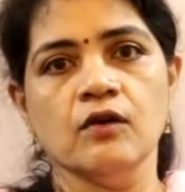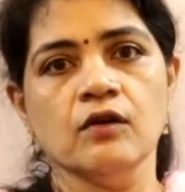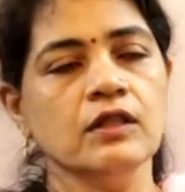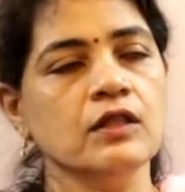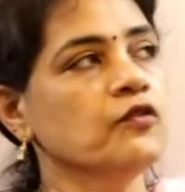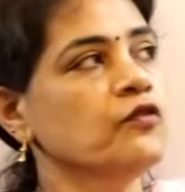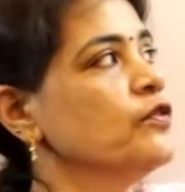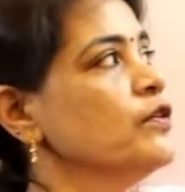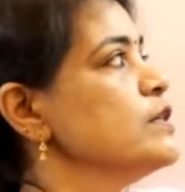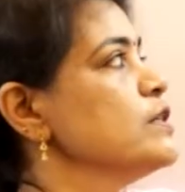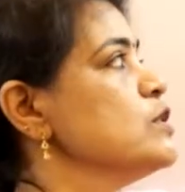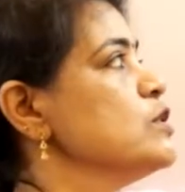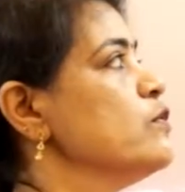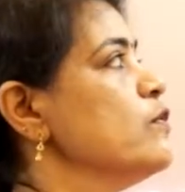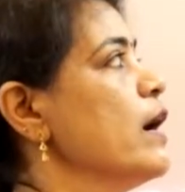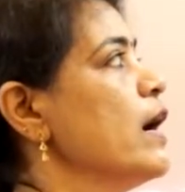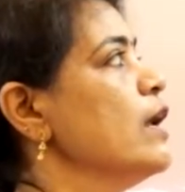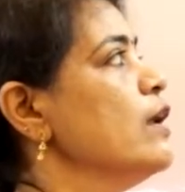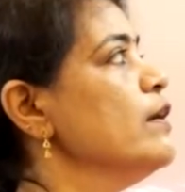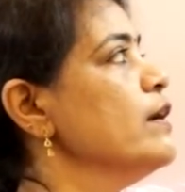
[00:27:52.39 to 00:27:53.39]
The first
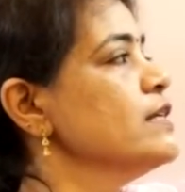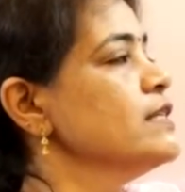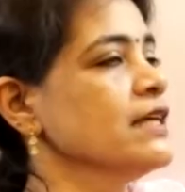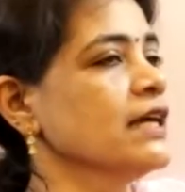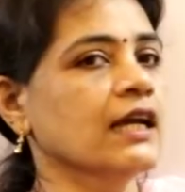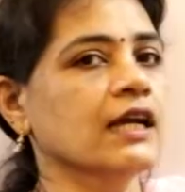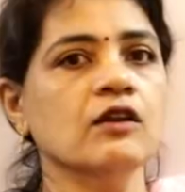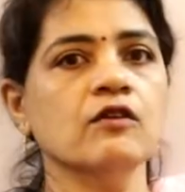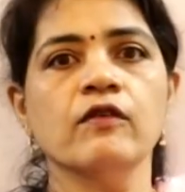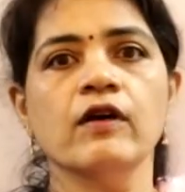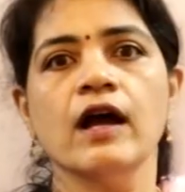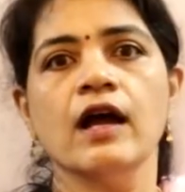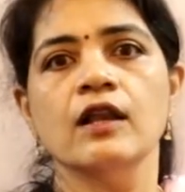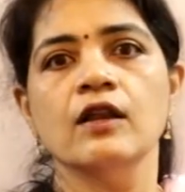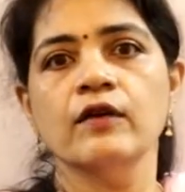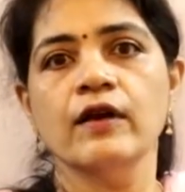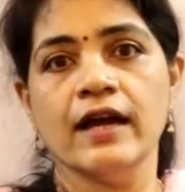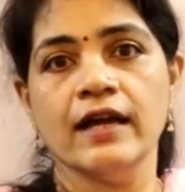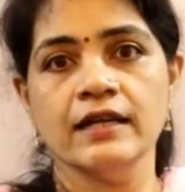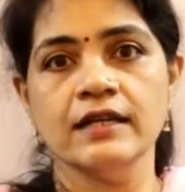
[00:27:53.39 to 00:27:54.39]
value and second
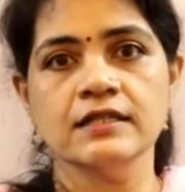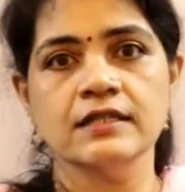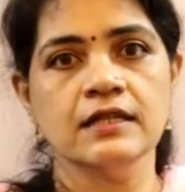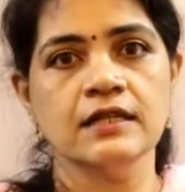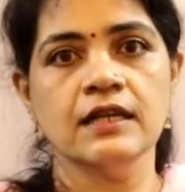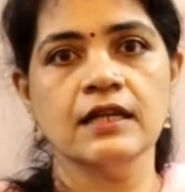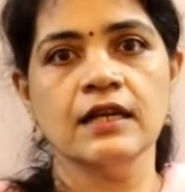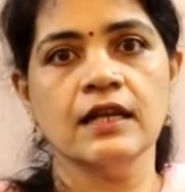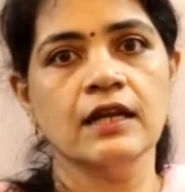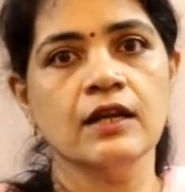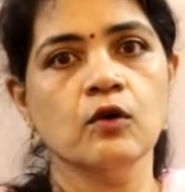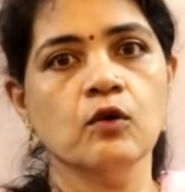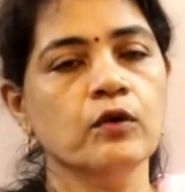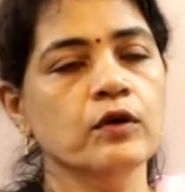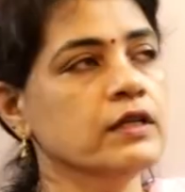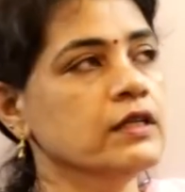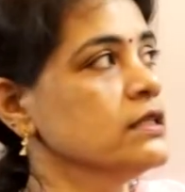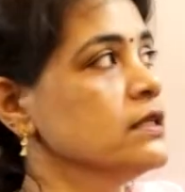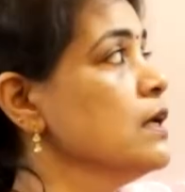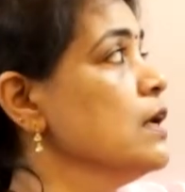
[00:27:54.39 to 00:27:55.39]
value, antecedent and
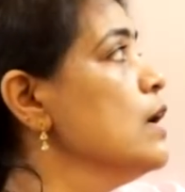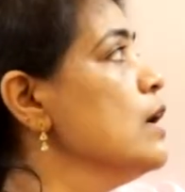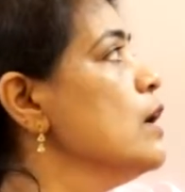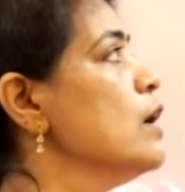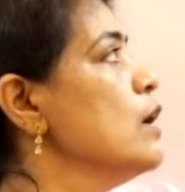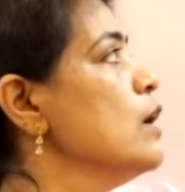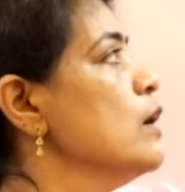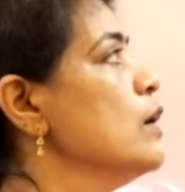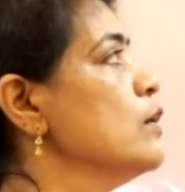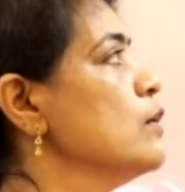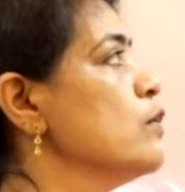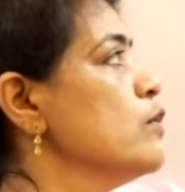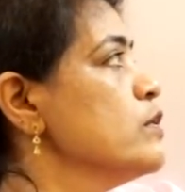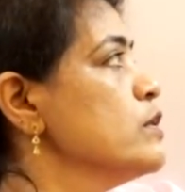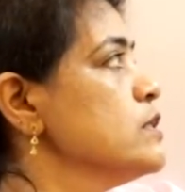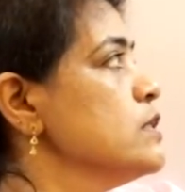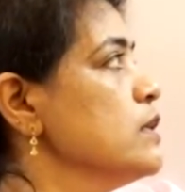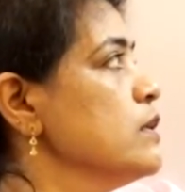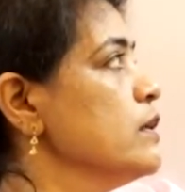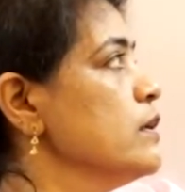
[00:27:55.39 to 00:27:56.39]

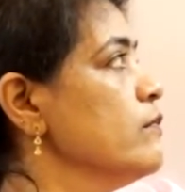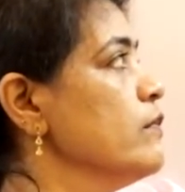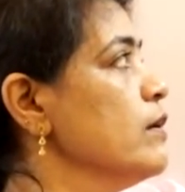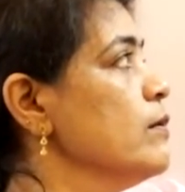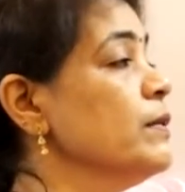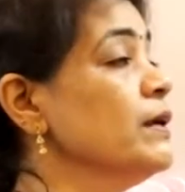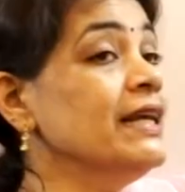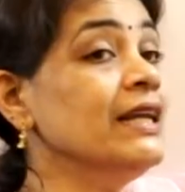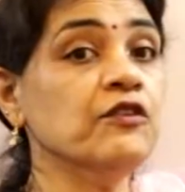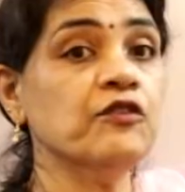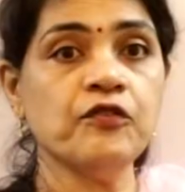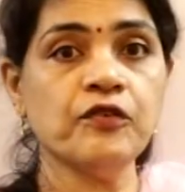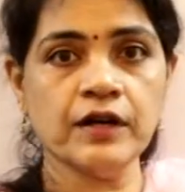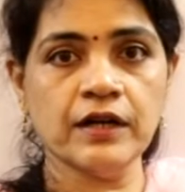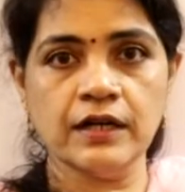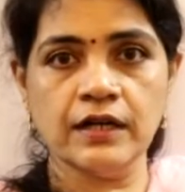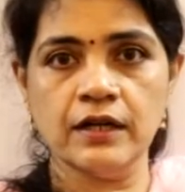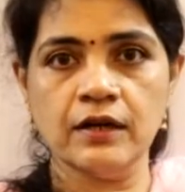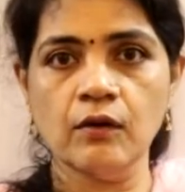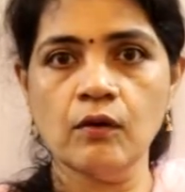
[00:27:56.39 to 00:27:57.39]
consequent will be
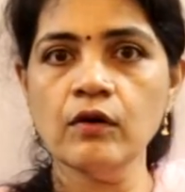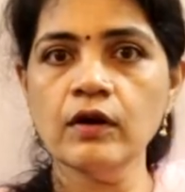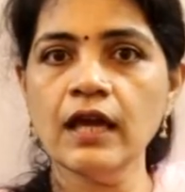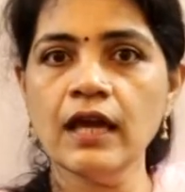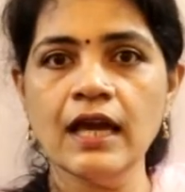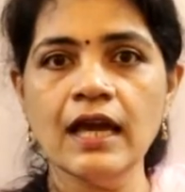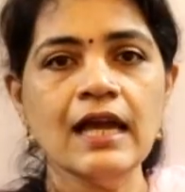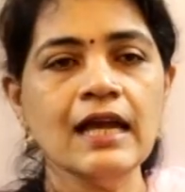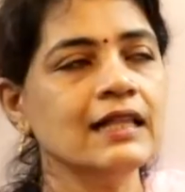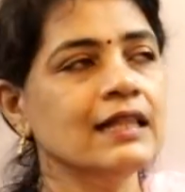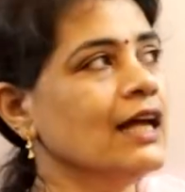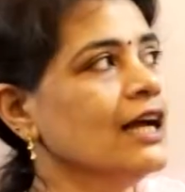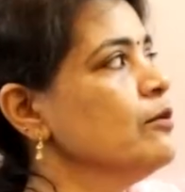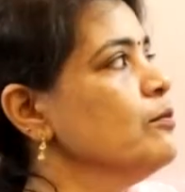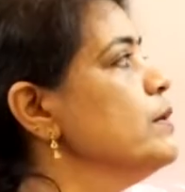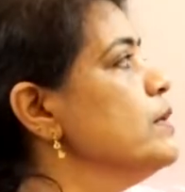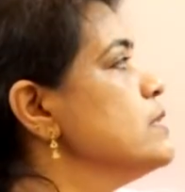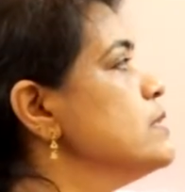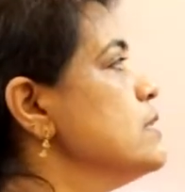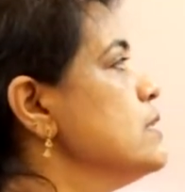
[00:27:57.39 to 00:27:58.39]
different. Okay, that
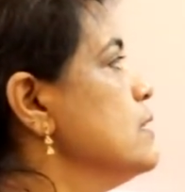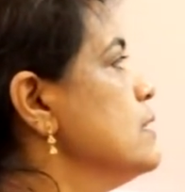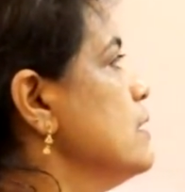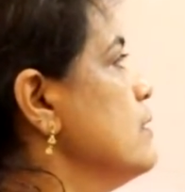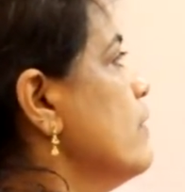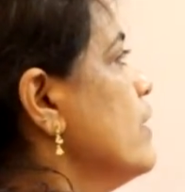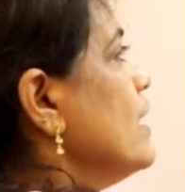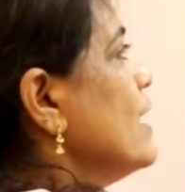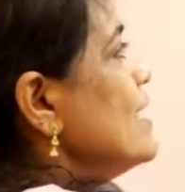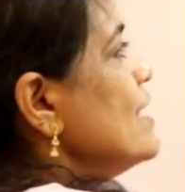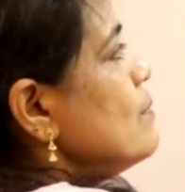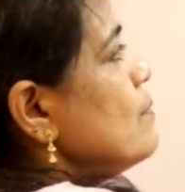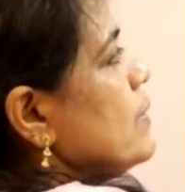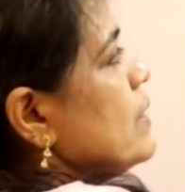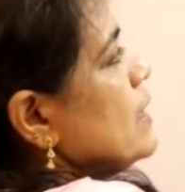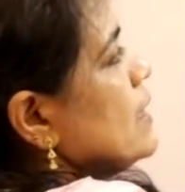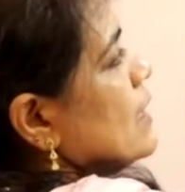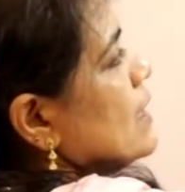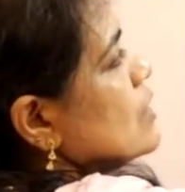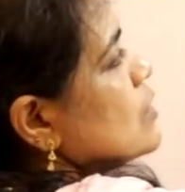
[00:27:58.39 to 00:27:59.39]
means what I
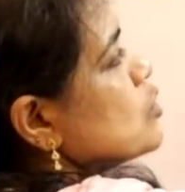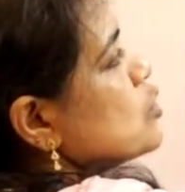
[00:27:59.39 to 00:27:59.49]
meant is